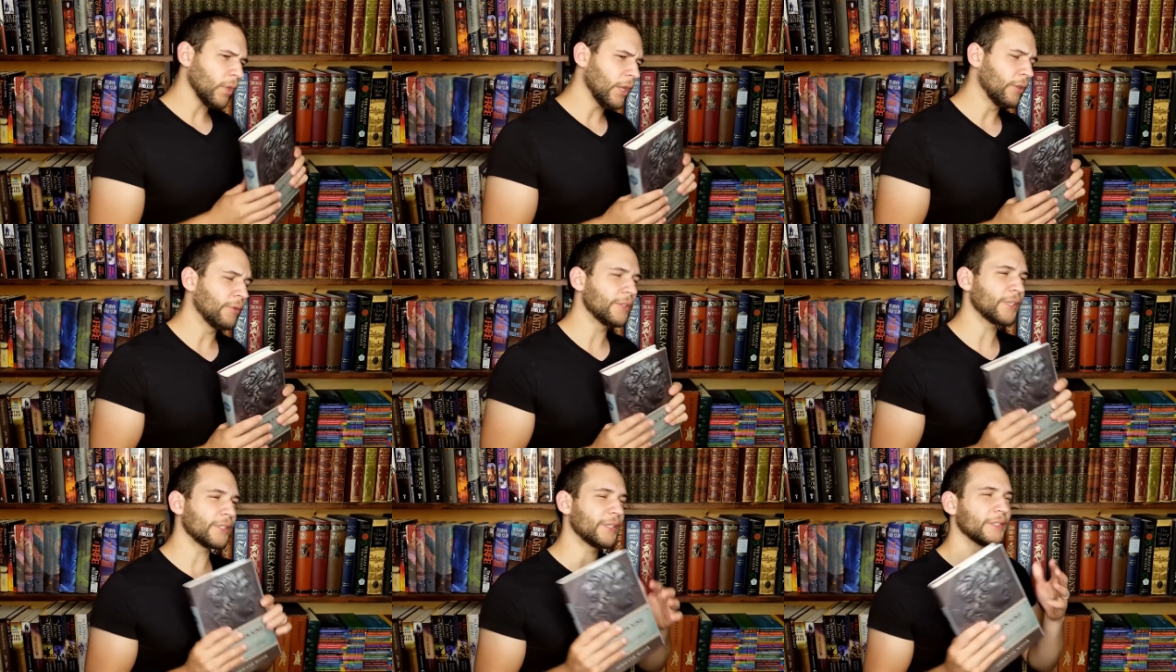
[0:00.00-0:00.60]
And the
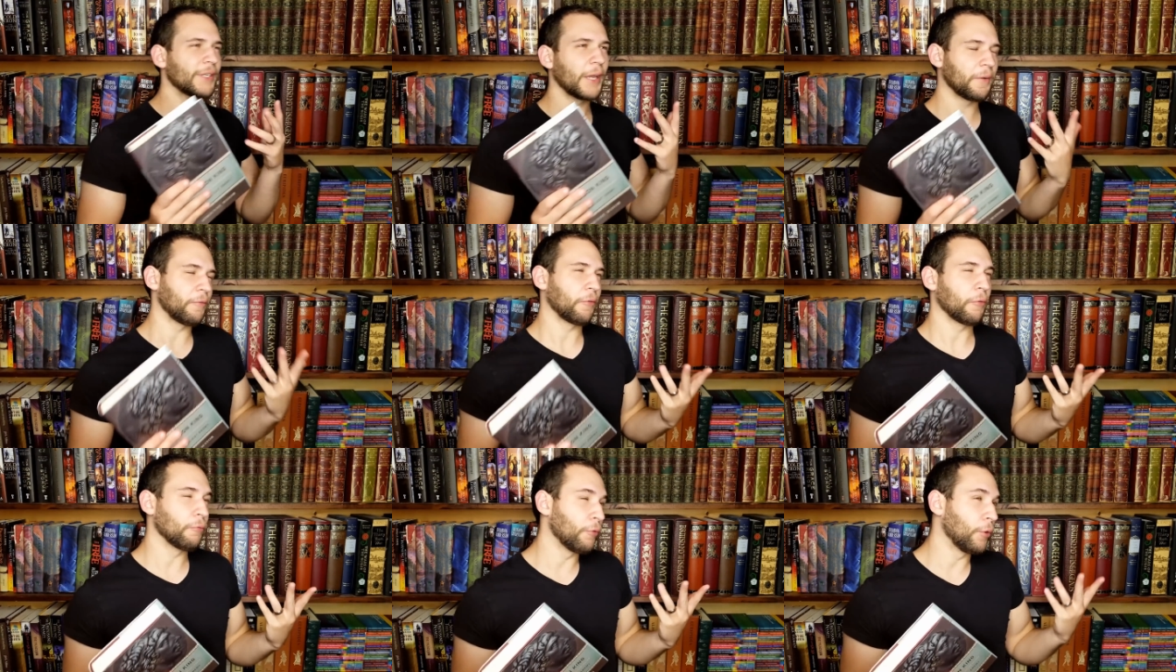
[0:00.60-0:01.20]
reason I say it's kind
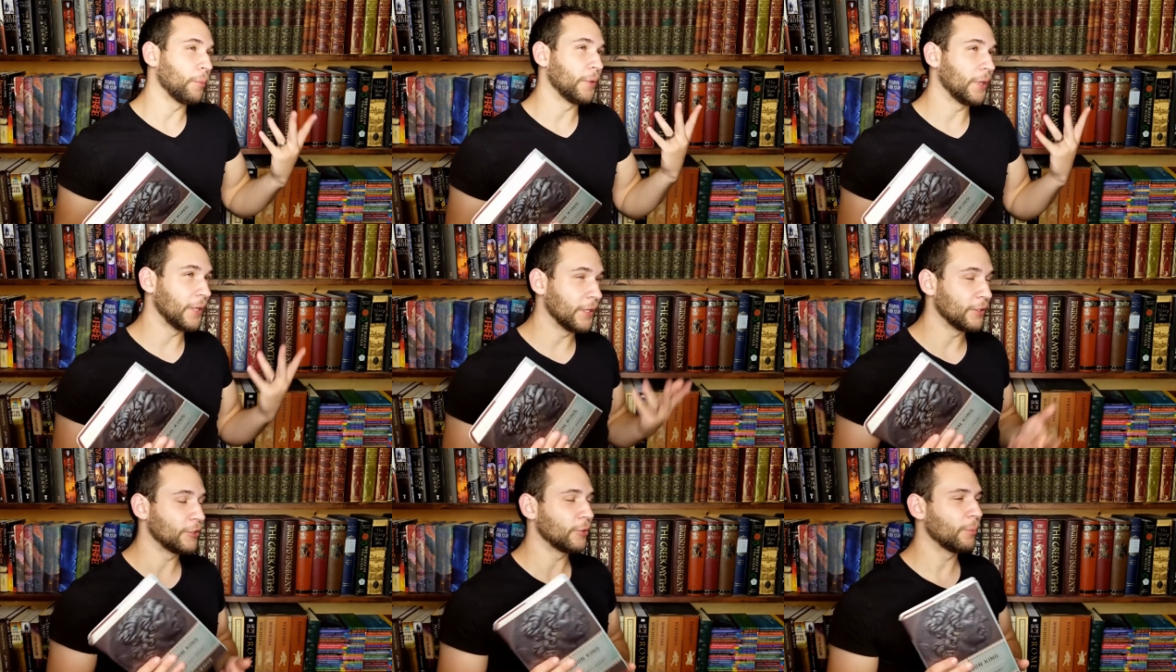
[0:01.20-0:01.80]
of a
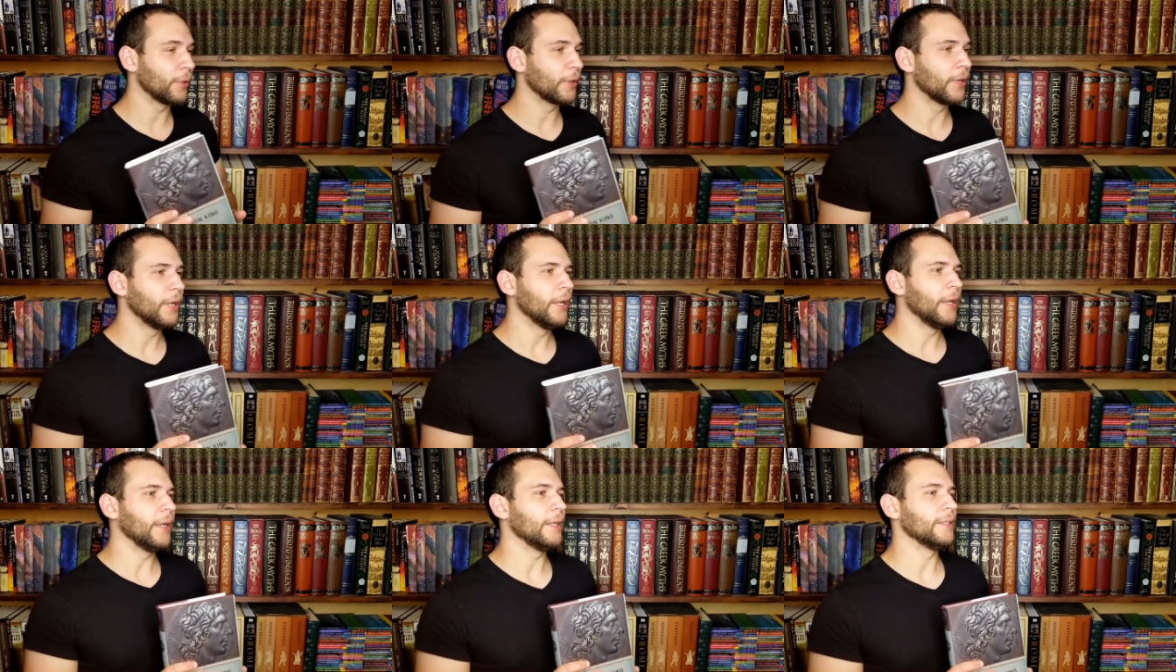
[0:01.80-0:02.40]
Roman-ish book
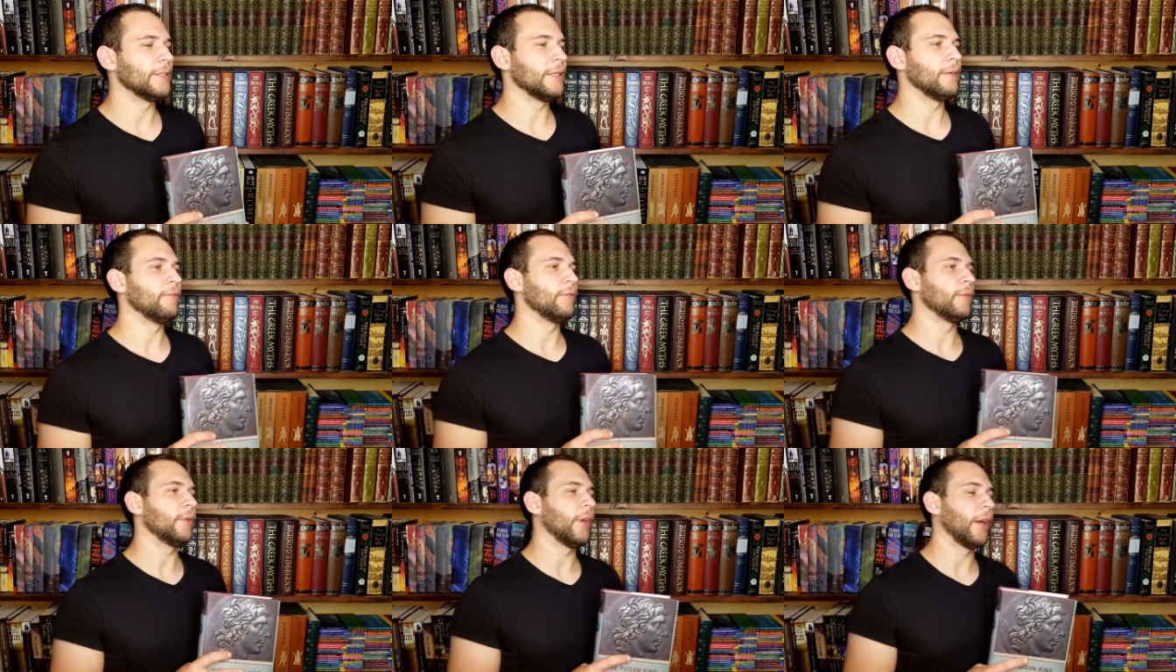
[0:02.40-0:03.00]
is
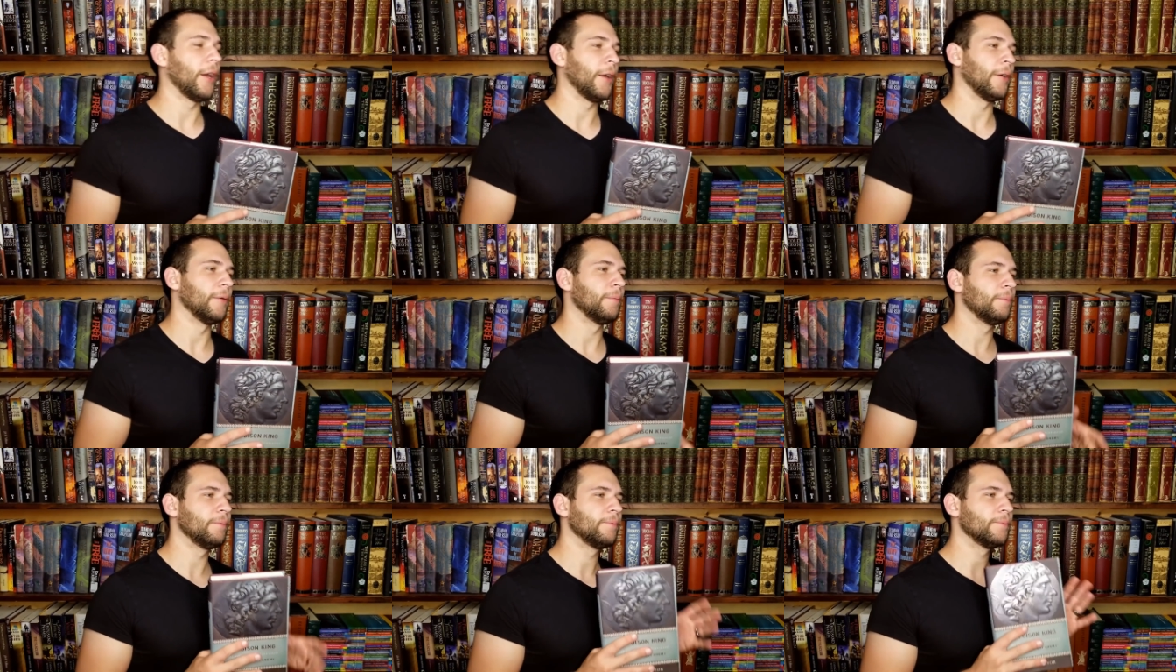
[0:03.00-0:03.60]
even,
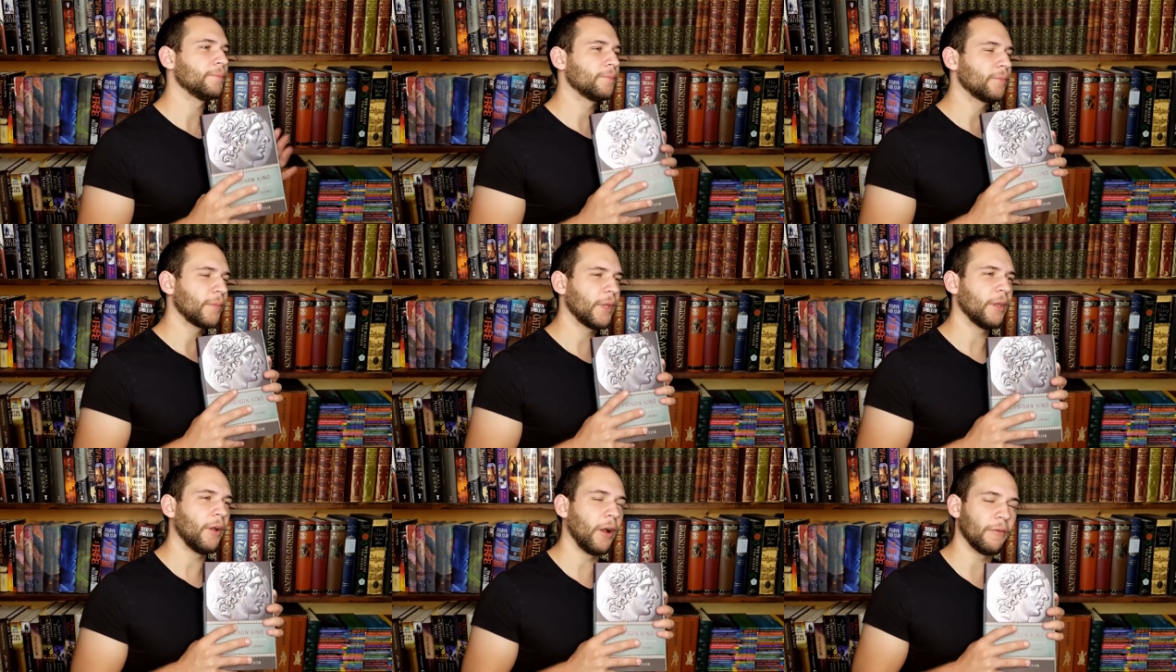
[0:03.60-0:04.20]
uh,
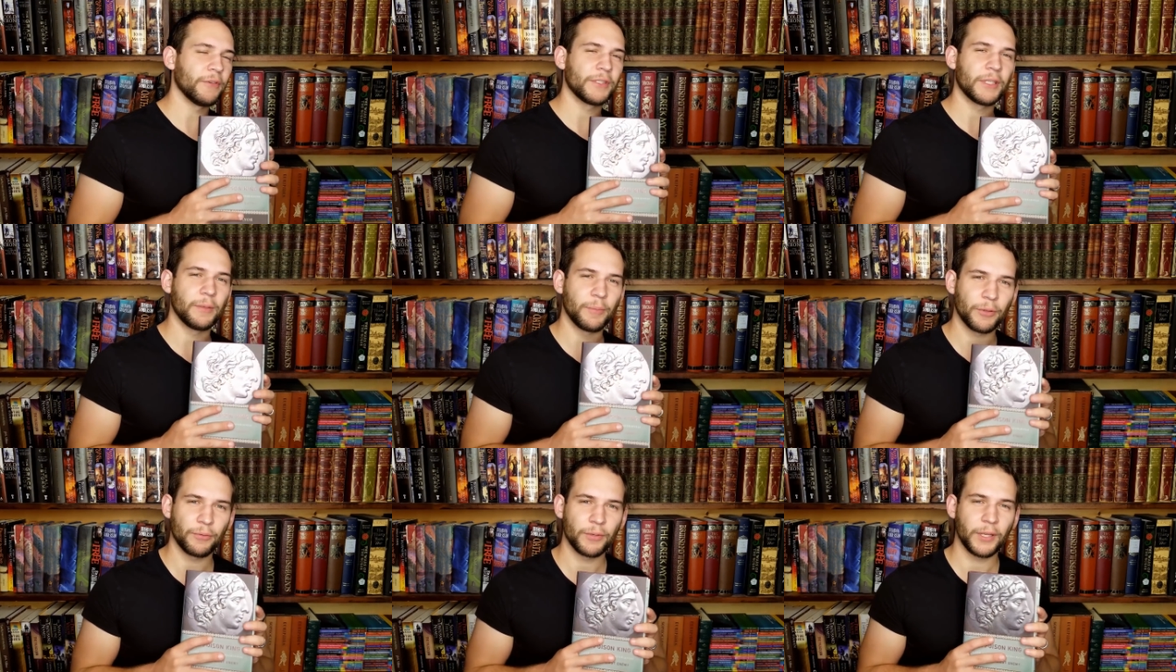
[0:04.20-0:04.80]

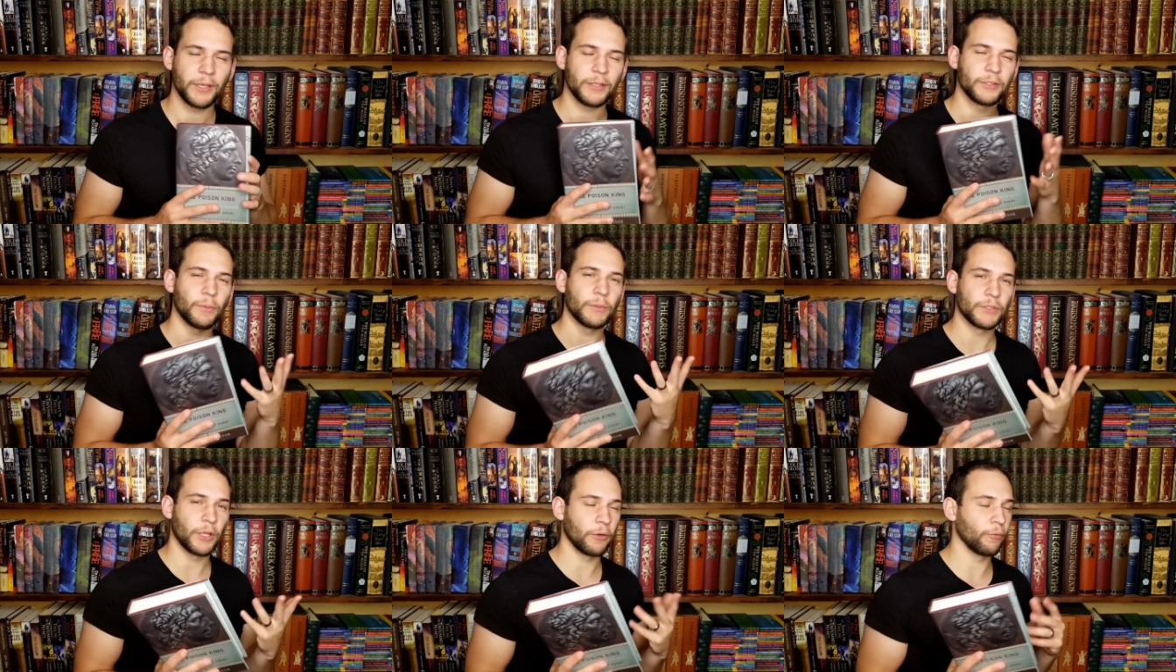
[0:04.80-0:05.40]
obviously Mithridates
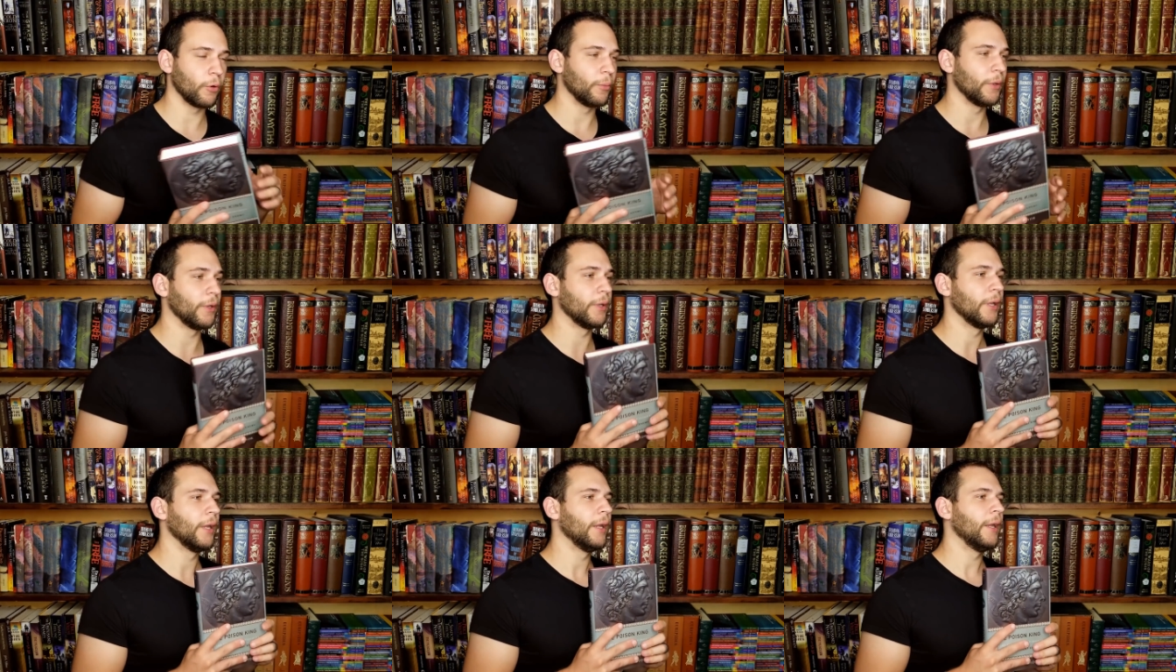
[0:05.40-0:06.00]
was not Roman.